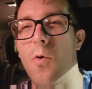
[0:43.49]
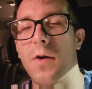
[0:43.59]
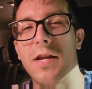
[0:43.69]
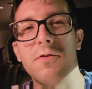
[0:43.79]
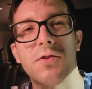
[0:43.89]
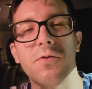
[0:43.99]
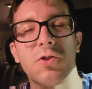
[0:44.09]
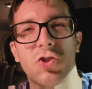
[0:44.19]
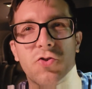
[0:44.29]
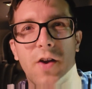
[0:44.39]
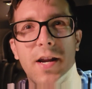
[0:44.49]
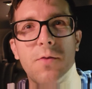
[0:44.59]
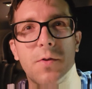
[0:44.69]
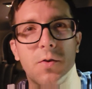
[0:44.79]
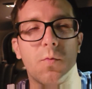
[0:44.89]
When he was doing
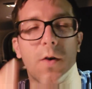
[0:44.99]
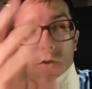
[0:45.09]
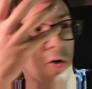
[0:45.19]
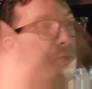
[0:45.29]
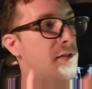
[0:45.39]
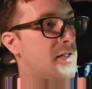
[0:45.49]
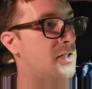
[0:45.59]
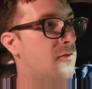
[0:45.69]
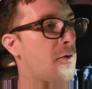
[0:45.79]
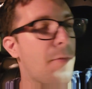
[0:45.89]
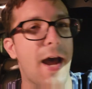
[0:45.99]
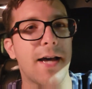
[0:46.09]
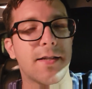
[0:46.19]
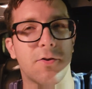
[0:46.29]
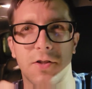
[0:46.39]
training with the one girl with the silver
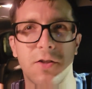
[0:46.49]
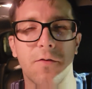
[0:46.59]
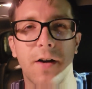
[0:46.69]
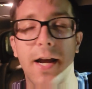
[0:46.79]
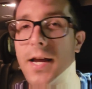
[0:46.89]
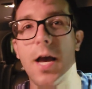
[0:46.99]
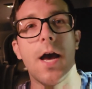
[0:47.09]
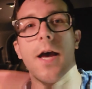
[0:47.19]
mask or silver knight,